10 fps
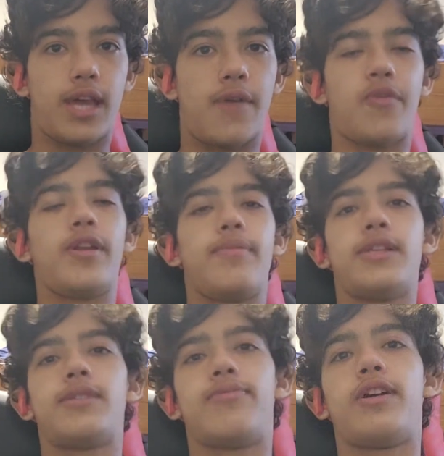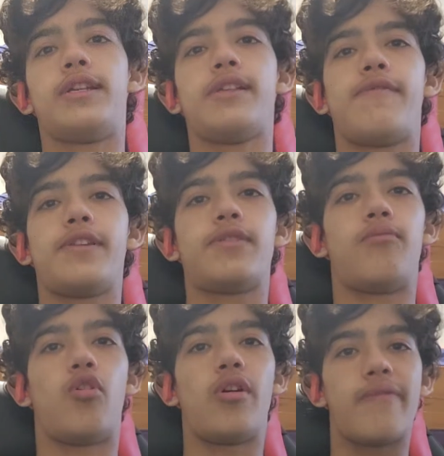I wouldn't be surprised if it's
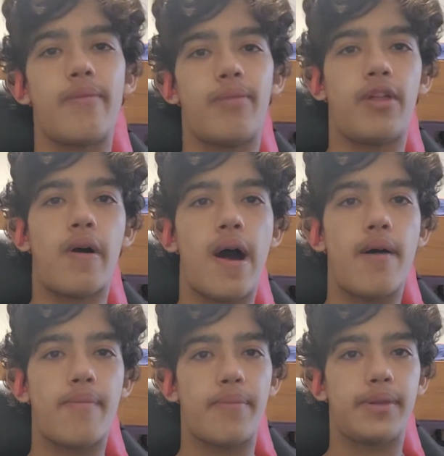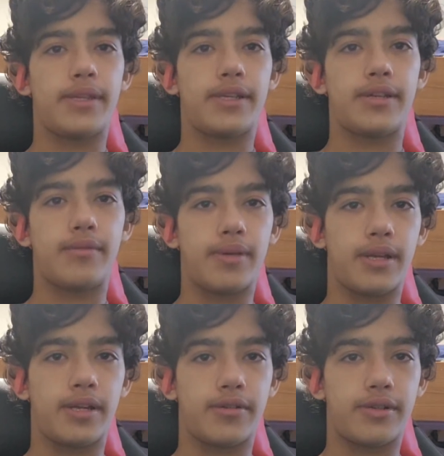more of a blowout, but this should be
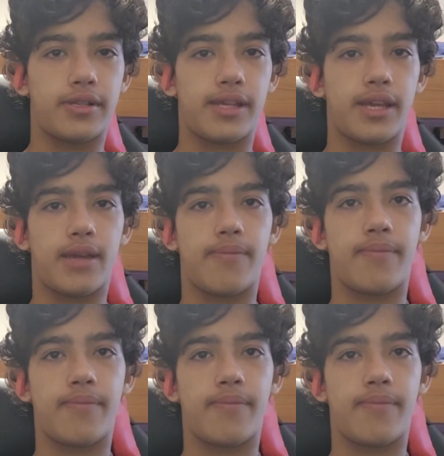an interesting game.